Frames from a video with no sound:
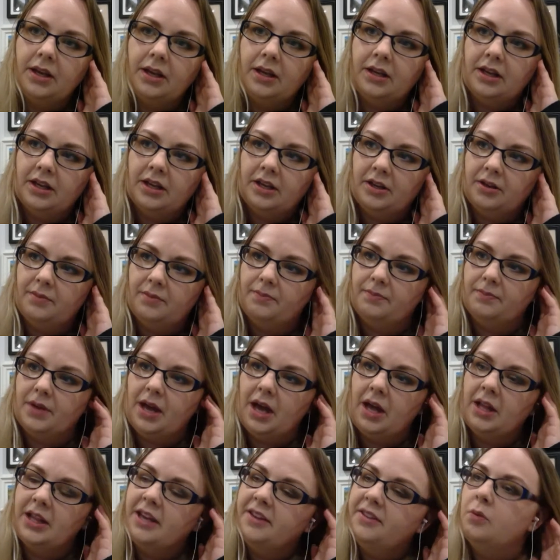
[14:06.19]
And
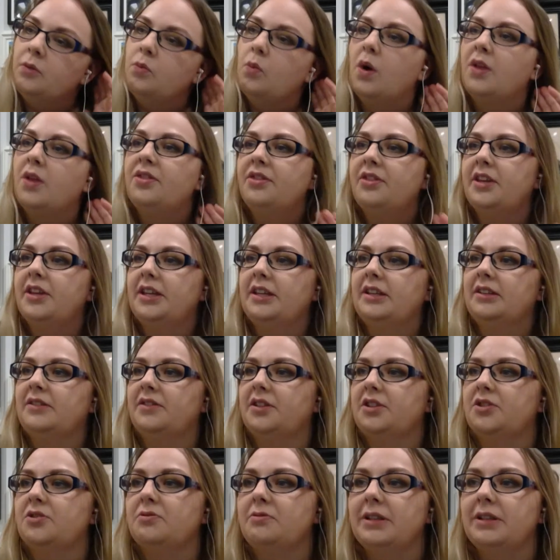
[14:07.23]
I think one thing
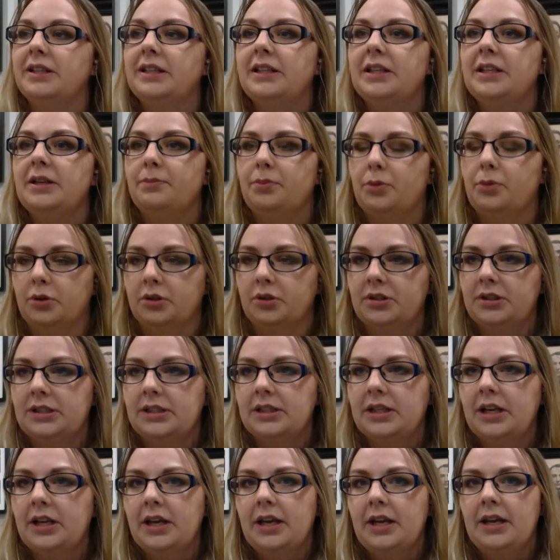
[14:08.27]
that's really important
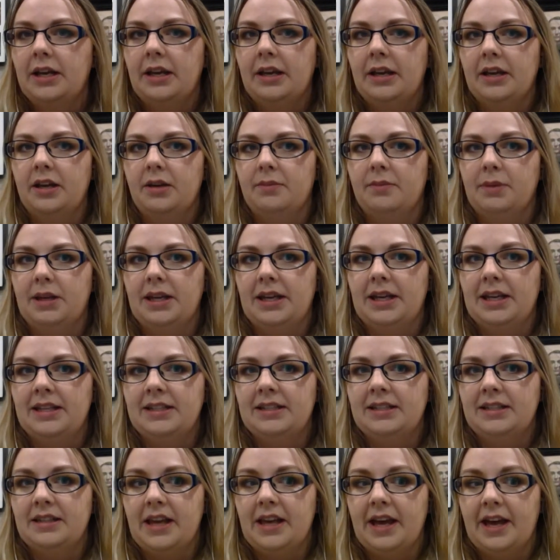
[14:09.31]

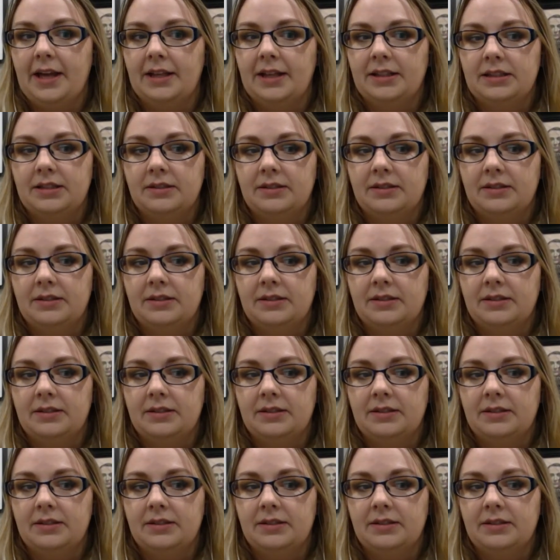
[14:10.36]
is that